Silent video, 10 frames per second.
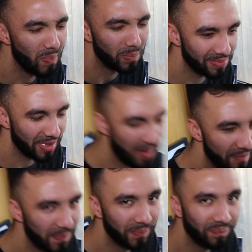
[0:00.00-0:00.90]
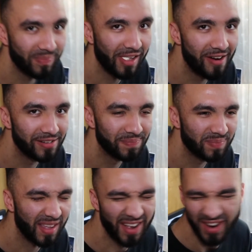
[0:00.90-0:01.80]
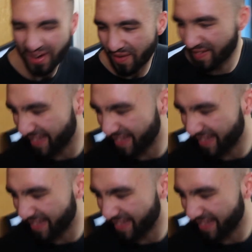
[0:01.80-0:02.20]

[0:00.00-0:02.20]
I can't tell if he thinks it's good or bad,